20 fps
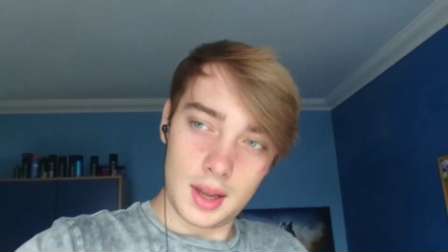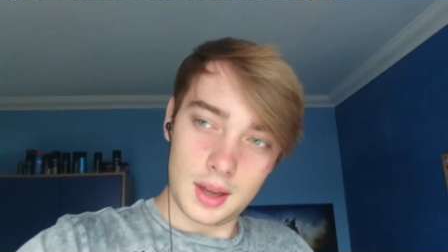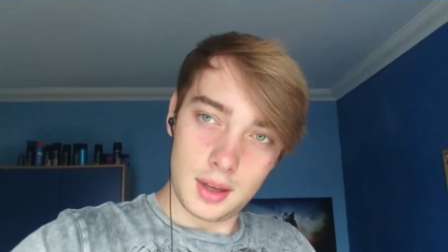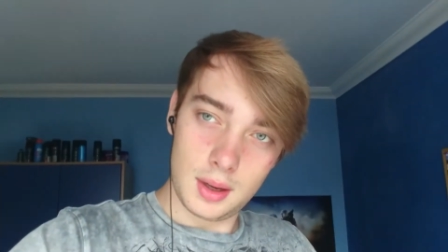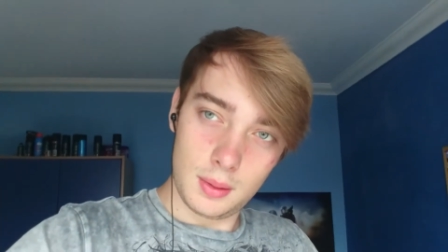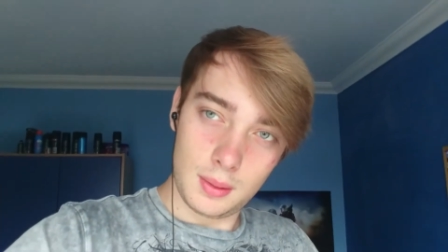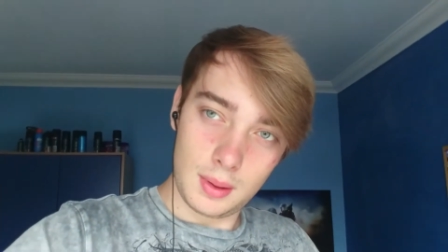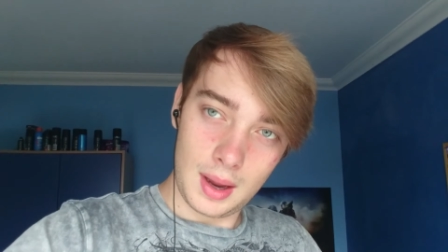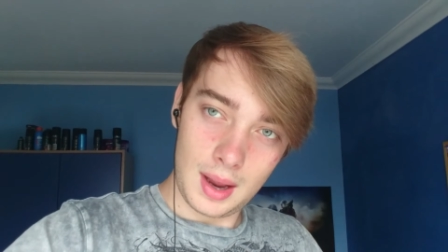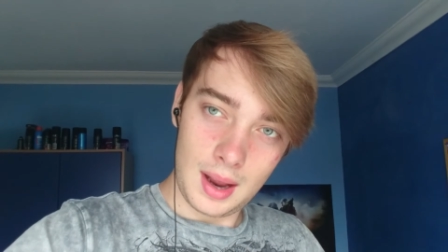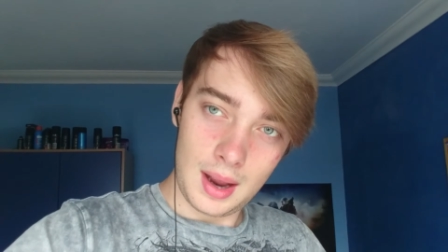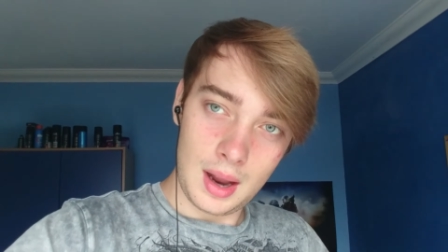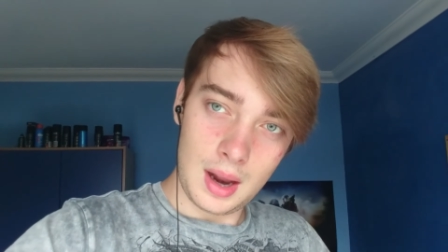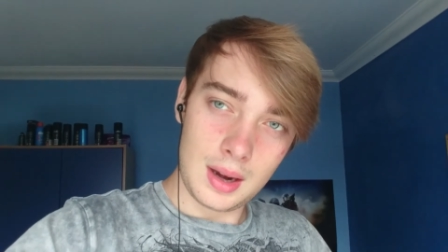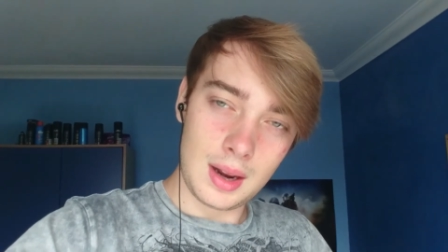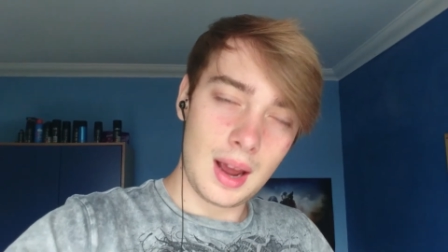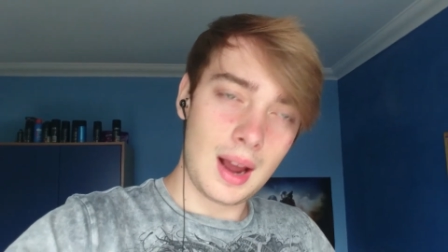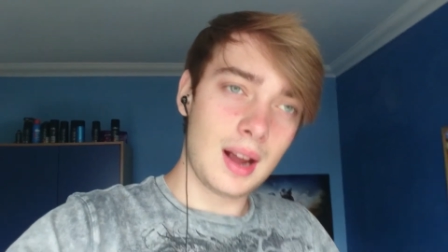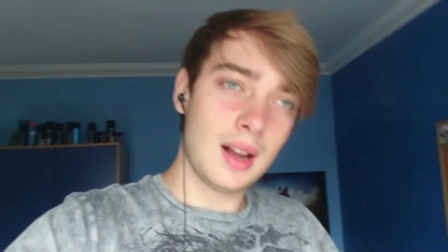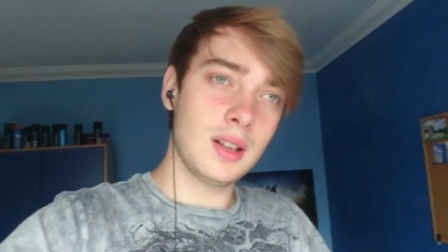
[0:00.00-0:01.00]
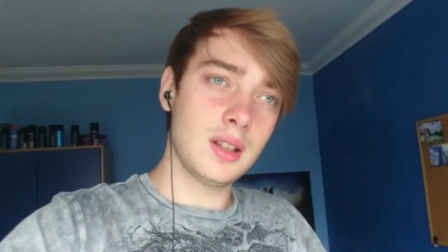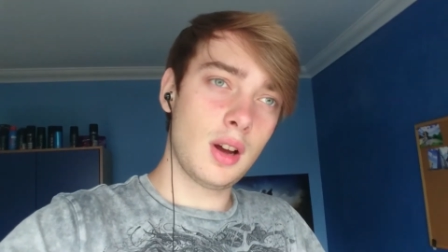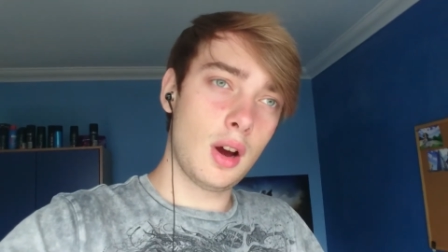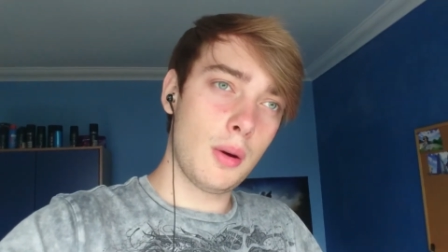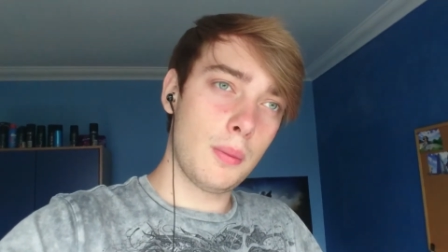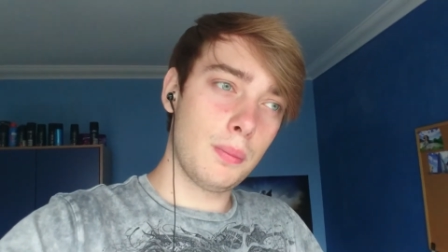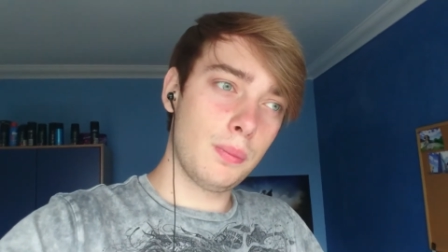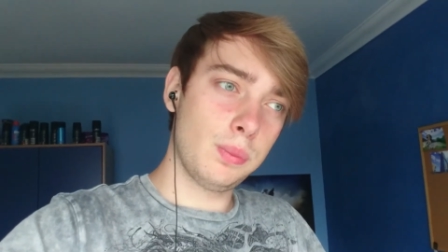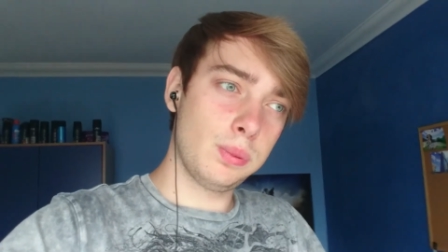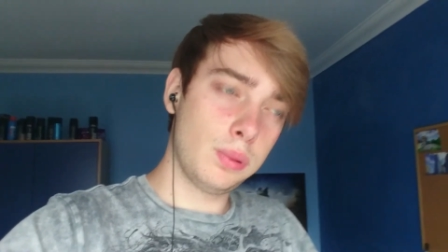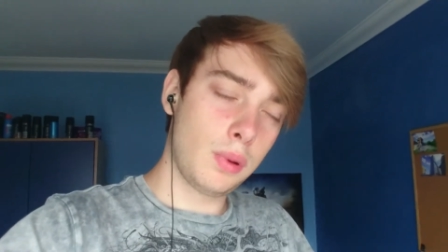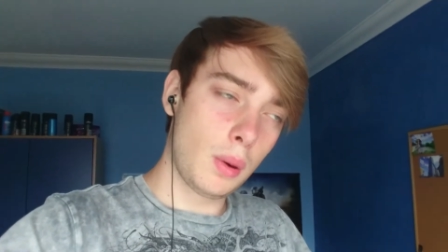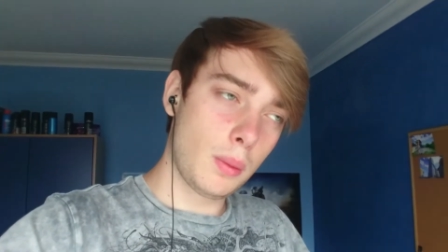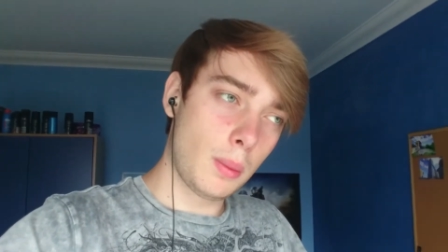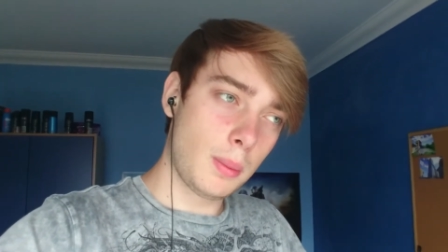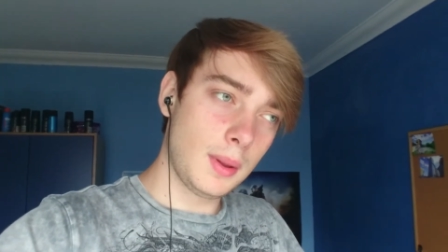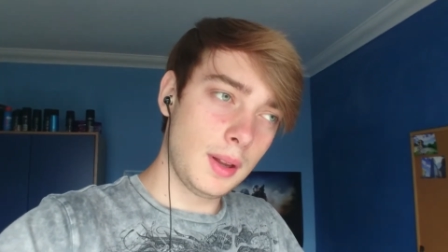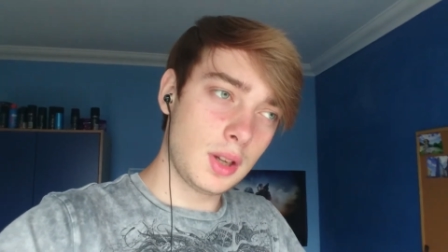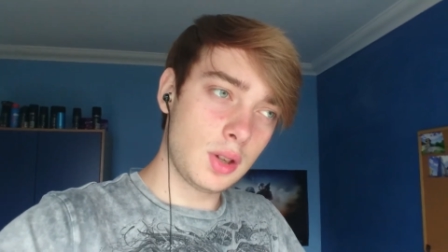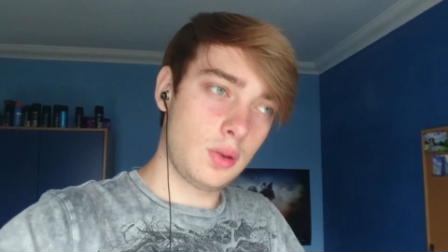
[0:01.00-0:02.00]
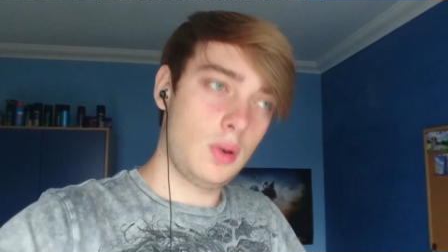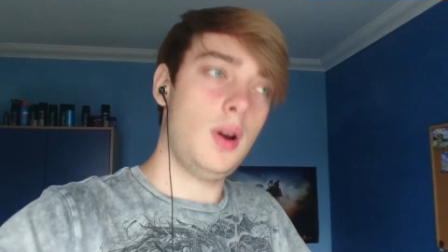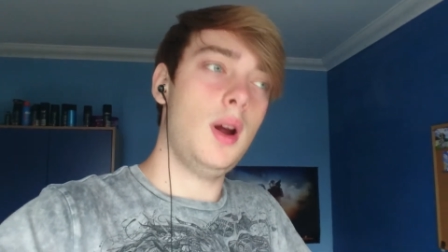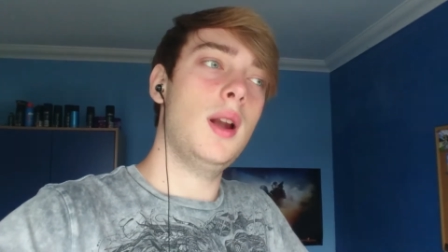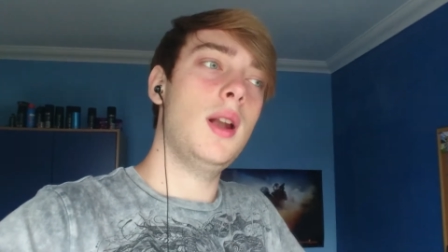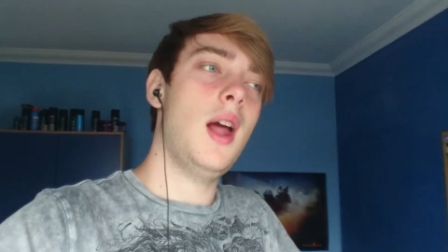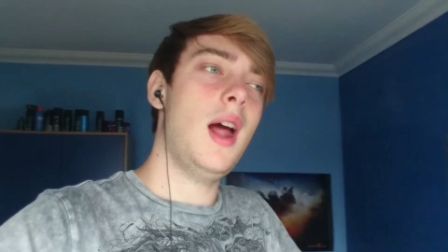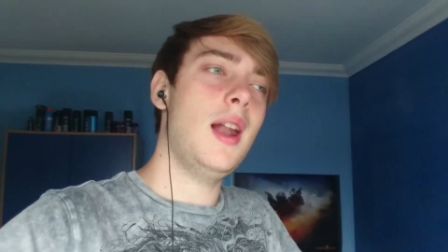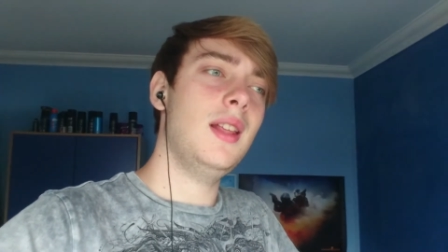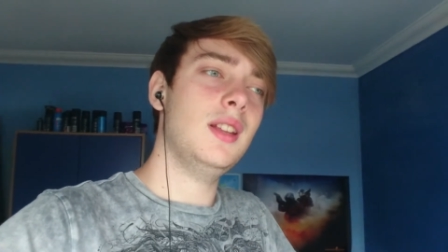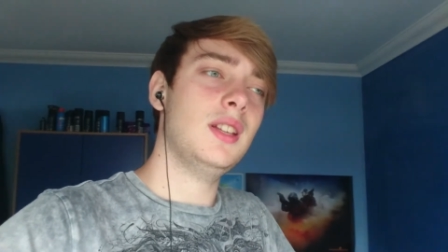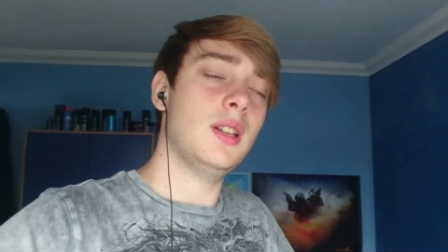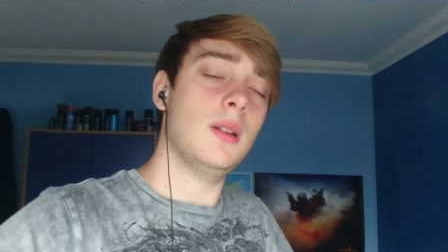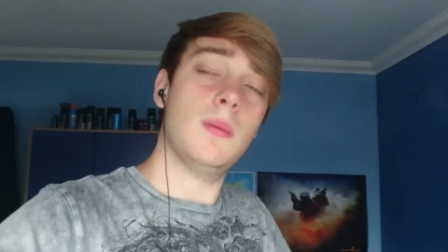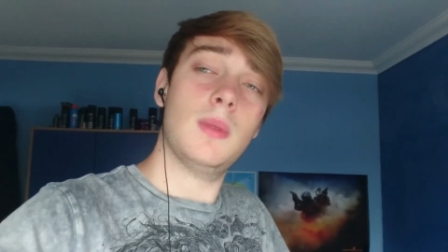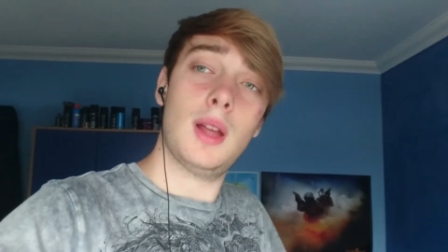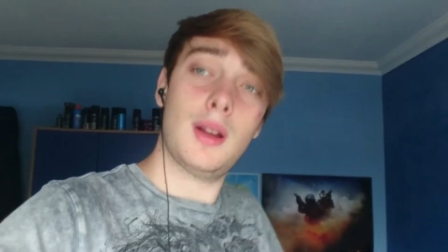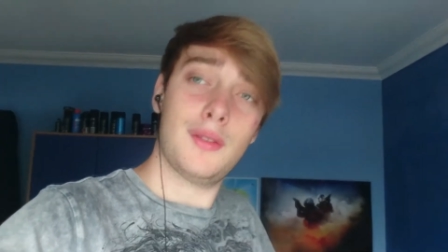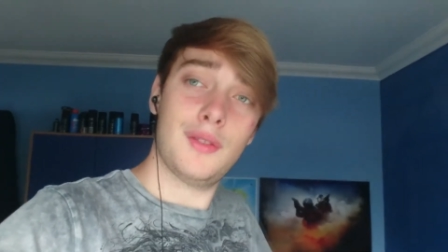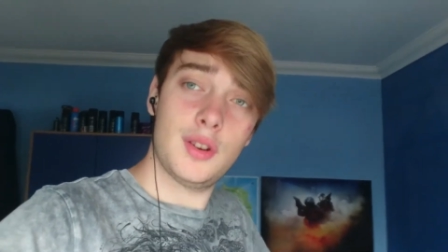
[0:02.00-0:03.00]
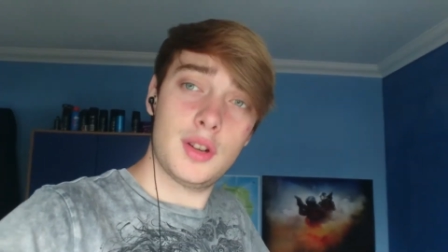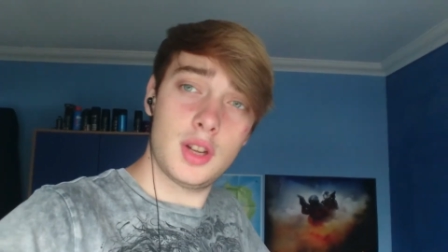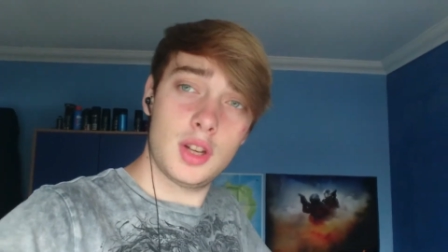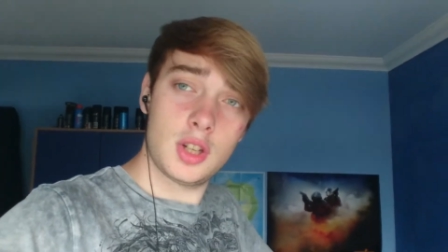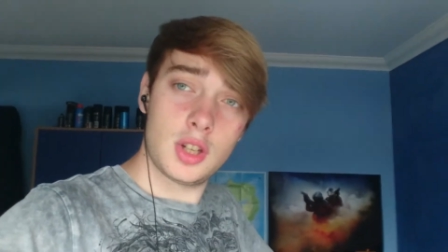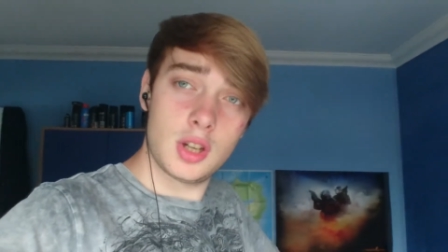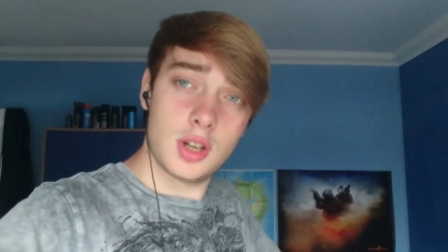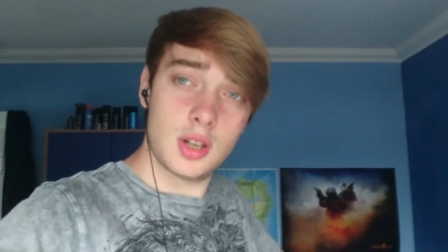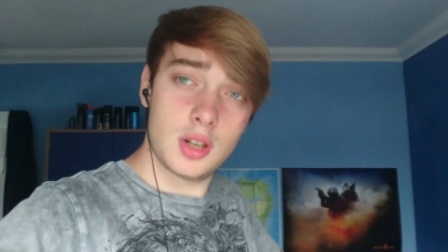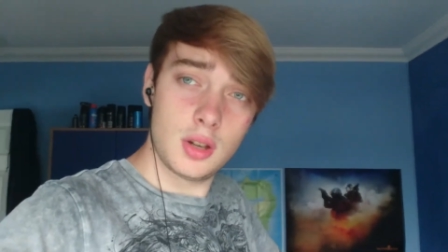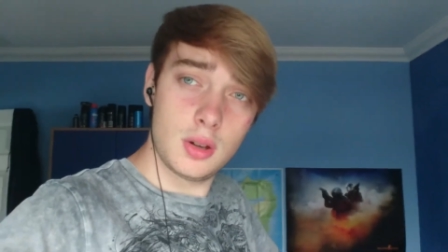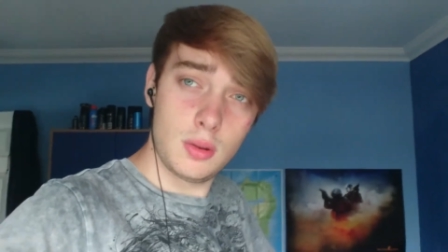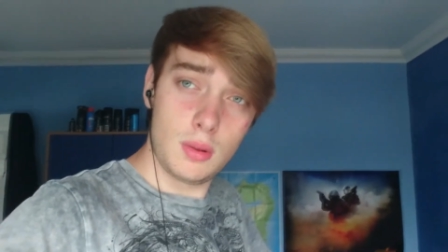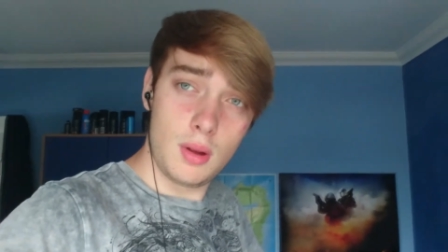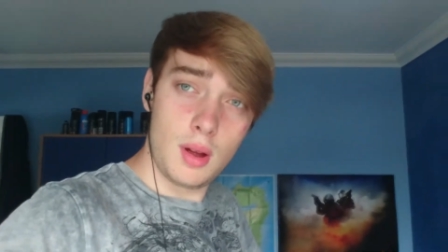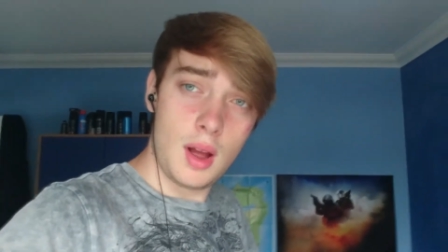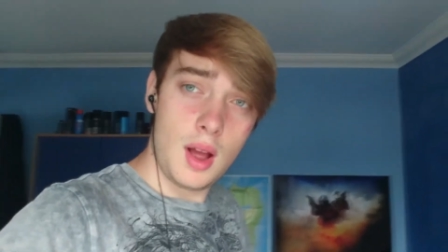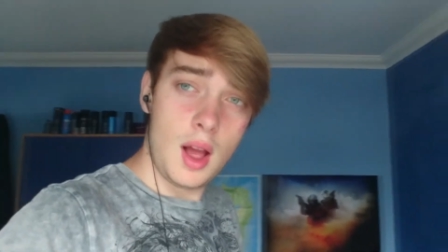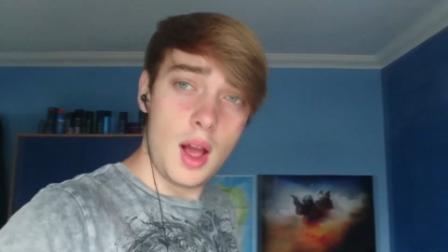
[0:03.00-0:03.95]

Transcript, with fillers: you can, and I'll probably try and edit some of that footage into